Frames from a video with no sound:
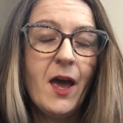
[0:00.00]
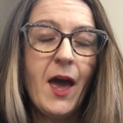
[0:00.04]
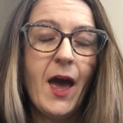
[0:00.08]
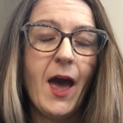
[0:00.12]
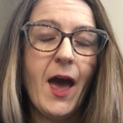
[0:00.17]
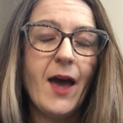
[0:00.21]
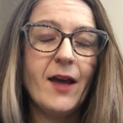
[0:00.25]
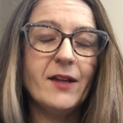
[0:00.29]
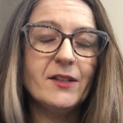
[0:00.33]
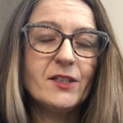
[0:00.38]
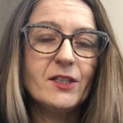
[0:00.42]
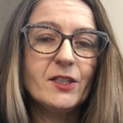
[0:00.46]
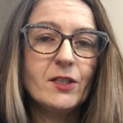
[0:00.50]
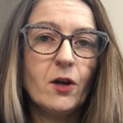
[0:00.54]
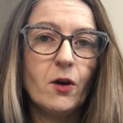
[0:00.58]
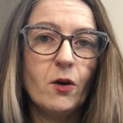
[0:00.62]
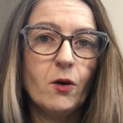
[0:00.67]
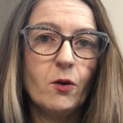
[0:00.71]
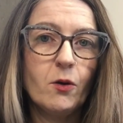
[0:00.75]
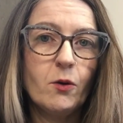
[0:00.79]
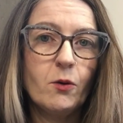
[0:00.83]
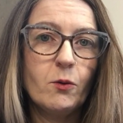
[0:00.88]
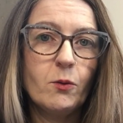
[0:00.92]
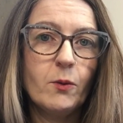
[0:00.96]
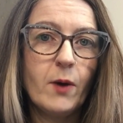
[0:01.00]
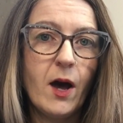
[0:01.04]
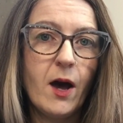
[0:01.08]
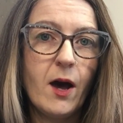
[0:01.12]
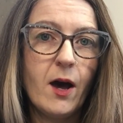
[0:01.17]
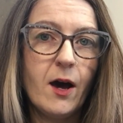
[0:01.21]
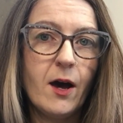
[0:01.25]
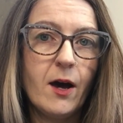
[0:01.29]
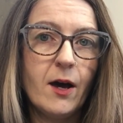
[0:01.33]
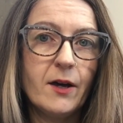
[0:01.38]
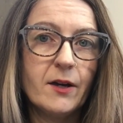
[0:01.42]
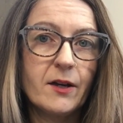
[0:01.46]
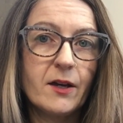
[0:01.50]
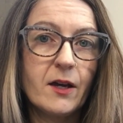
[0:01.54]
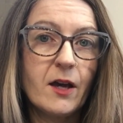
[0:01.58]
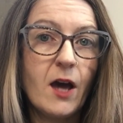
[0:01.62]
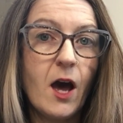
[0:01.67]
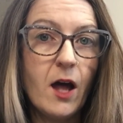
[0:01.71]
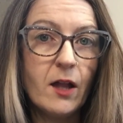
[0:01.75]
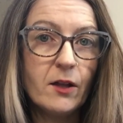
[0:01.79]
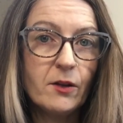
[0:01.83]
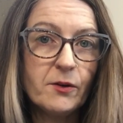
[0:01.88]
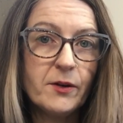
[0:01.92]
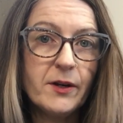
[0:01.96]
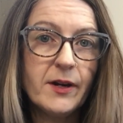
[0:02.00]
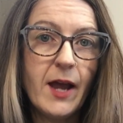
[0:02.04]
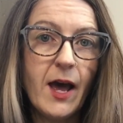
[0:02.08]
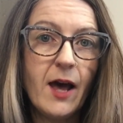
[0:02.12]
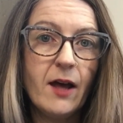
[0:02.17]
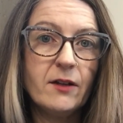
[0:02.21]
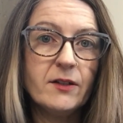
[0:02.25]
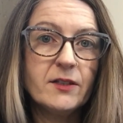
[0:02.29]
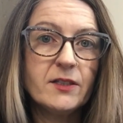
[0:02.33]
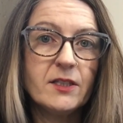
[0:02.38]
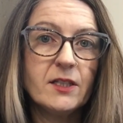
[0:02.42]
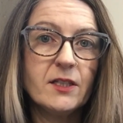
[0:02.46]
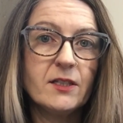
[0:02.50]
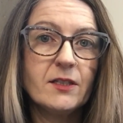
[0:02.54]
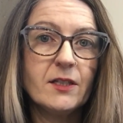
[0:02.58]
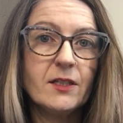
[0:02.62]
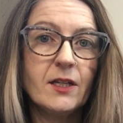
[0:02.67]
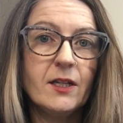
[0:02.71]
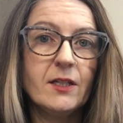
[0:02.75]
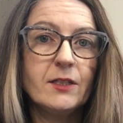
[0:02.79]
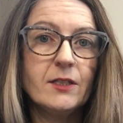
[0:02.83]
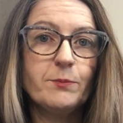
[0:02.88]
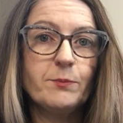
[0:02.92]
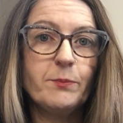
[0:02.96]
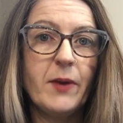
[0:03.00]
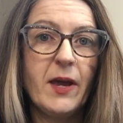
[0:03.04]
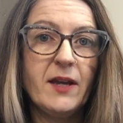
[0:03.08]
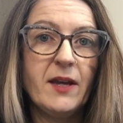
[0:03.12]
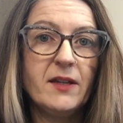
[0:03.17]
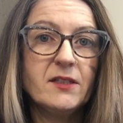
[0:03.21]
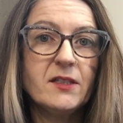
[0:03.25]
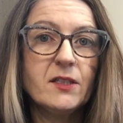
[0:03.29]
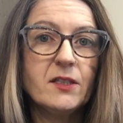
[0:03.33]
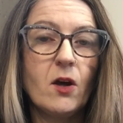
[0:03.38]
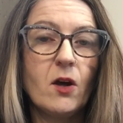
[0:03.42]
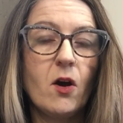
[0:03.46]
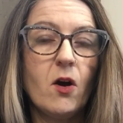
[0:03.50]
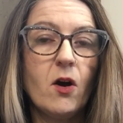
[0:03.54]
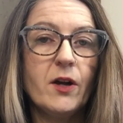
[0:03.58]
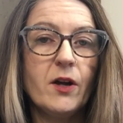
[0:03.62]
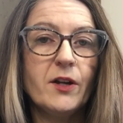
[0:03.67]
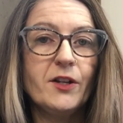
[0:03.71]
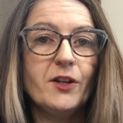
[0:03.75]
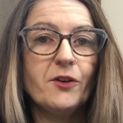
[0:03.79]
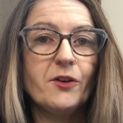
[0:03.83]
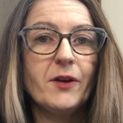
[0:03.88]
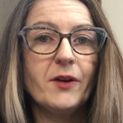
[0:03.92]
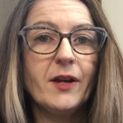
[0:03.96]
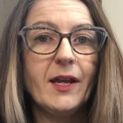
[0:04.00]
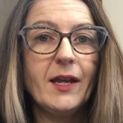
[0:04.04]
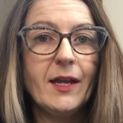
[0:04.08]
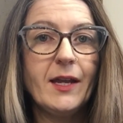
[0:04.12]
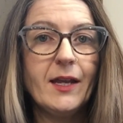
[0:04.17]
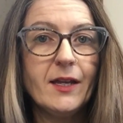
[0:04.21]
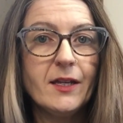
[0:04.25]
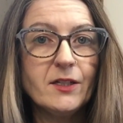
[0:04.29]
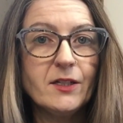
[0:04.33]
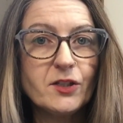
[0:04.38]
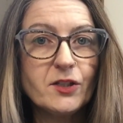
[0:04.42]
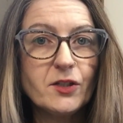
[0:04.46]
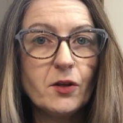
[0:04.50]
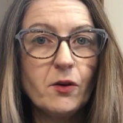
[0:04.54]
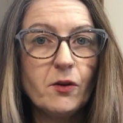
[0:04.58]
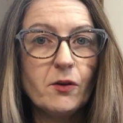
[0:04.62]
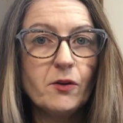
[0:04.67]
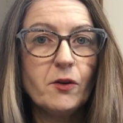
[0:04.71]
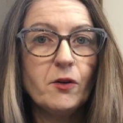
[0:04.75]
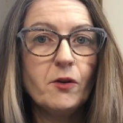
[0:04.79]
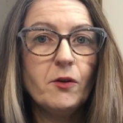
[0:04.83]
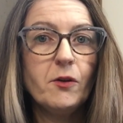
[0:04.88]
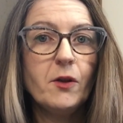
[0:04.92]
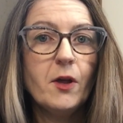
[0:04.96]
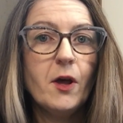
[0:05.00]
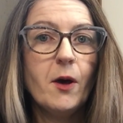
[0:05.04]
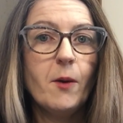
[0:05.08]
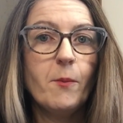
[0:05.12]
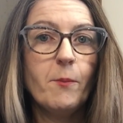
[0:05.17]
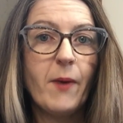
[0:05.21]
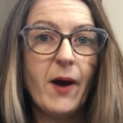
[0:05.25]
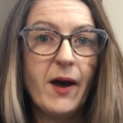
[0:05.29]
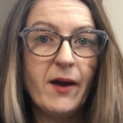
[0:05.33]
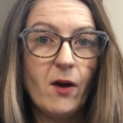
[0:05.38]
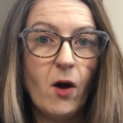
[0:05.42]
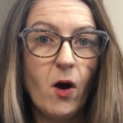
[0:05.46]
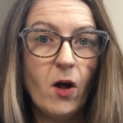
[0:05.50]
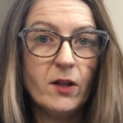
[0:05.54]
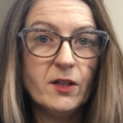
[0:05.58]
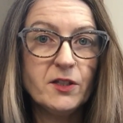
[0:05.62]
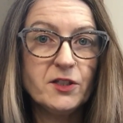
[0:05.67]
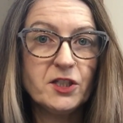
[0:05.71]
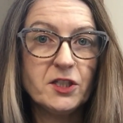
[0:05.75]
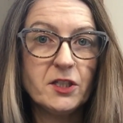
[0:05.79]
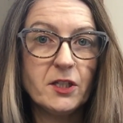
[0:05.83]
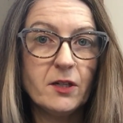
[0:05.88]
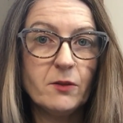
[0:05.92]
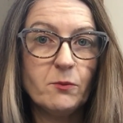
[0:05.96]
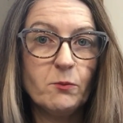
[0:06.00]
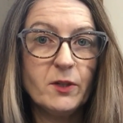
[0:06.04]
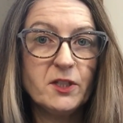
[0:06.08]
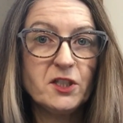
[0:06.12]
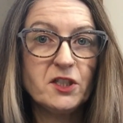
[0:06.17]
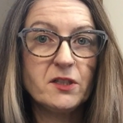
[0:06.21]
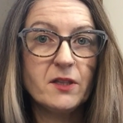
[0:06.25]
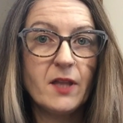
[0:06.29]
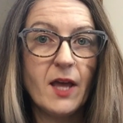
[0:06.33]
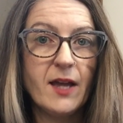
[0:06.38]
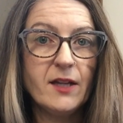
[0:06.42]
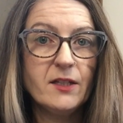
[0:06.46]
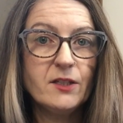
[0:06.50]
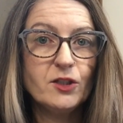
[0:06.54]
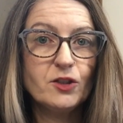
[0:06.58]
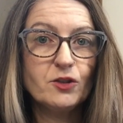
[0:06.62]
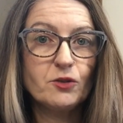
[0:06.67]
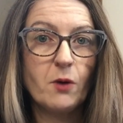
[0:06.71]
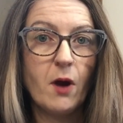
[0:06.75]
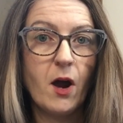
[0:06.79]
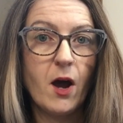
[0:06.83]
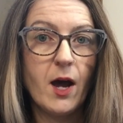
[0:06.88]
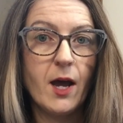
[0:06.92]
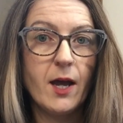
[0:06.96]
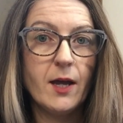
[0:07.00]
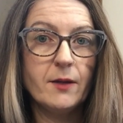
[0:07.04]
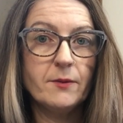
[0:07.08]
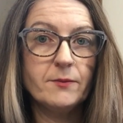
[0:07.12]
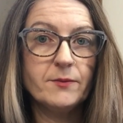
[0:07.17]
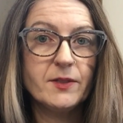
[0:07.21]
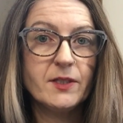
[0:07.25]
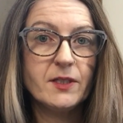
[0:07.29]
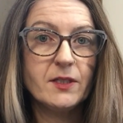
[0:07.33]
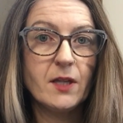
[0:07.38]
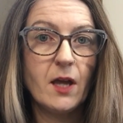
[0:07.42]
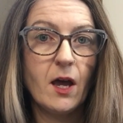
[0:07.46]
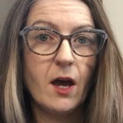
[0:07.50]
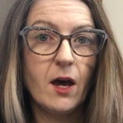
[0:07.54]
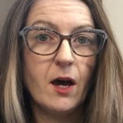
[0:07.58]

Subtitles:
And so color analysis is based on your internal biology, which then drives